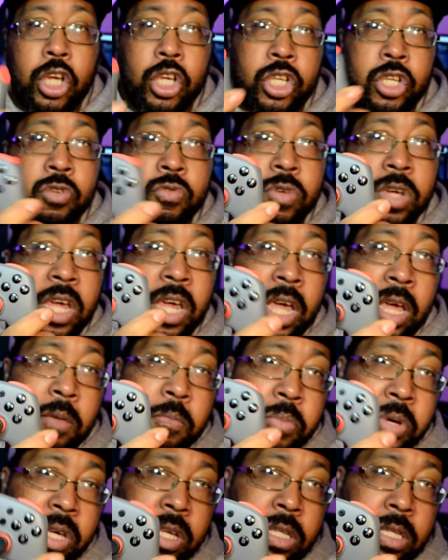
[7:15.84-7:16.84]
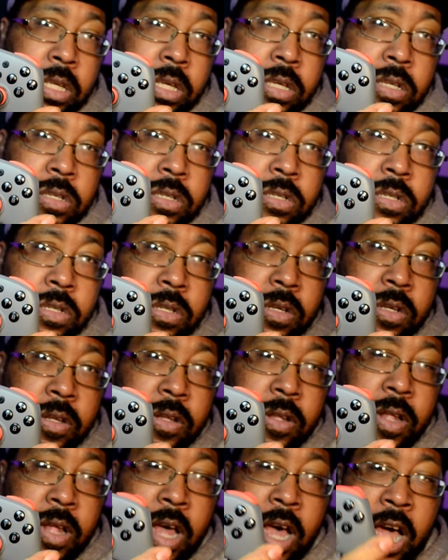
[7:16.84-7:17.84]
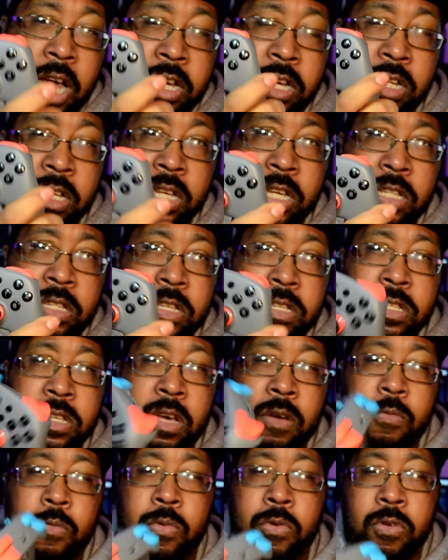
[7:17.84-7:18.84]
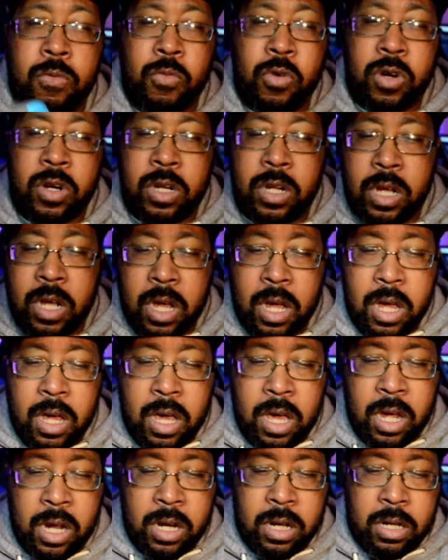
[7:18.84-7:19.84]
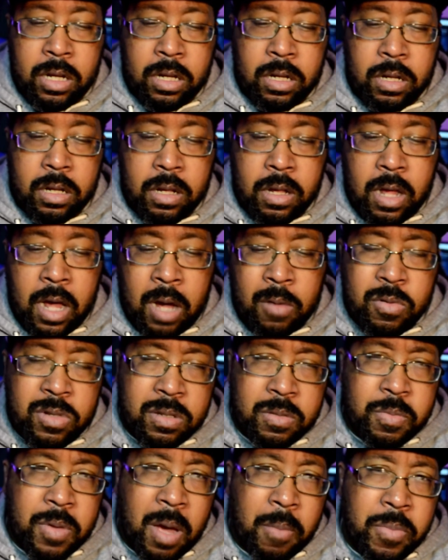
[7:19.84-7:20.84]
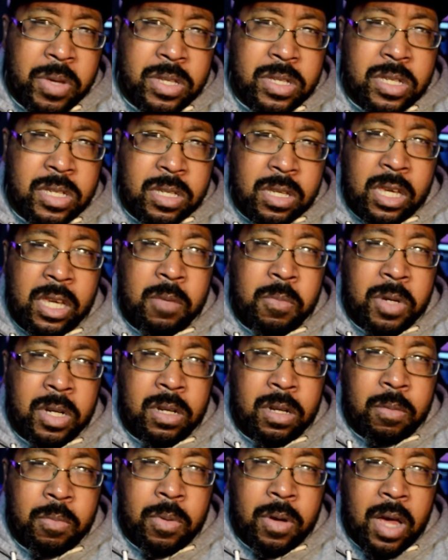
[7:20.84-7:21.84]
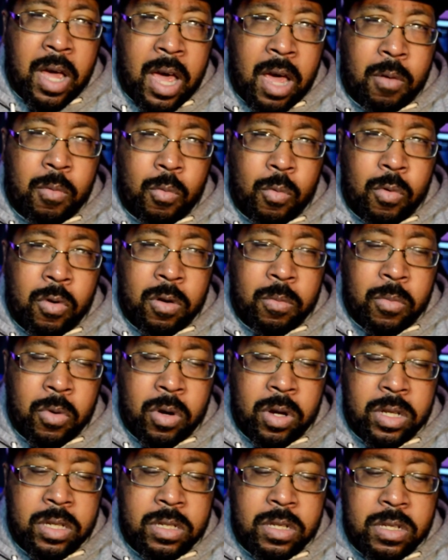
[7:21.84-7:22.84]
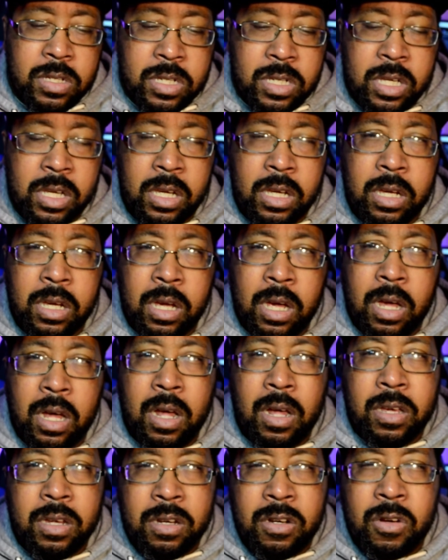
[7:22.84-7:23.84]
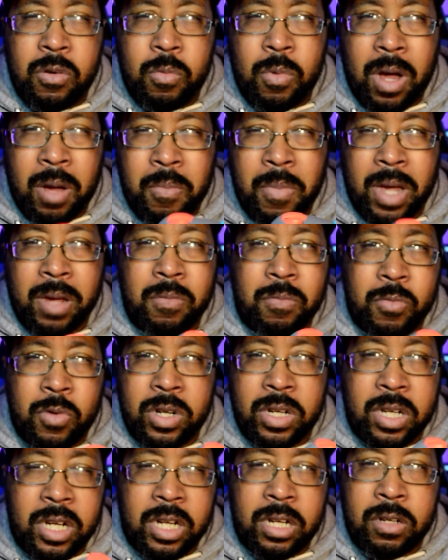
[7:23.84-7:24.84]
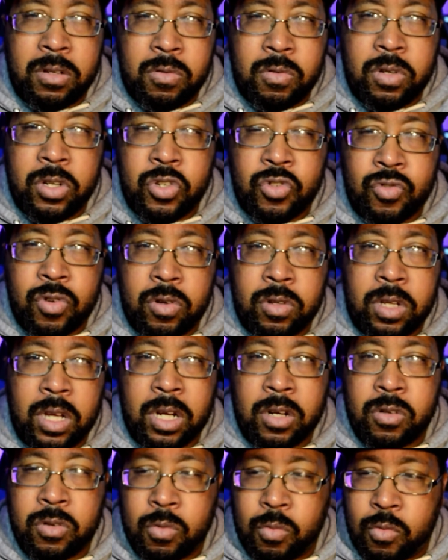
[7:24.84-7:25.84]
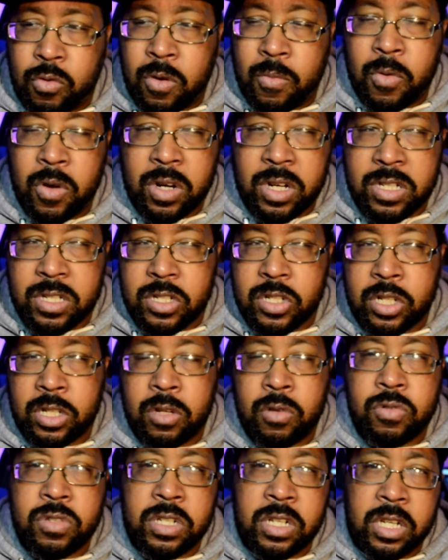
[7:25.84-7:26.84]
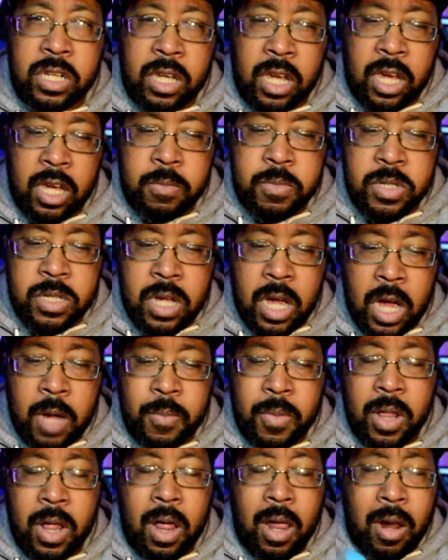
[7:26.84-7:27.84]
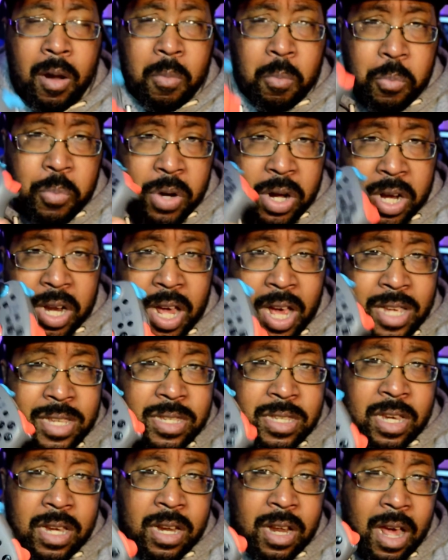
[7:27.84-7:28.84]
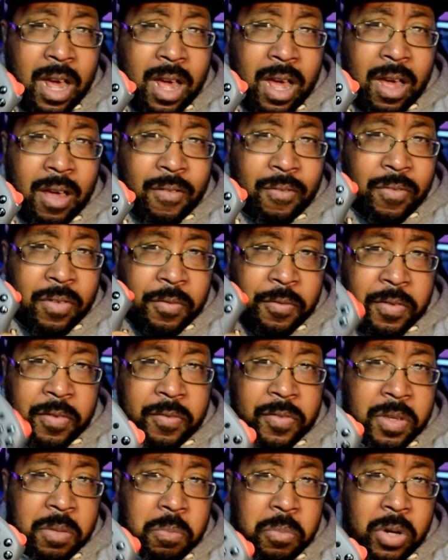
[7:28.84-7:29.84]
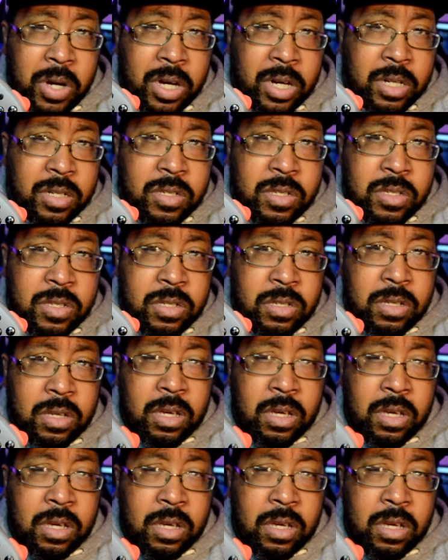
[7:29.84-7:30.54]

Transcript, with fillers: you can't beat this. I didn't get this at Walmart, and uh, I was I've been scheming at Walmart to see, you know, I might want to get a new controller. I go to Walmart because it's closer than GameStop, but I said for 50 bucks,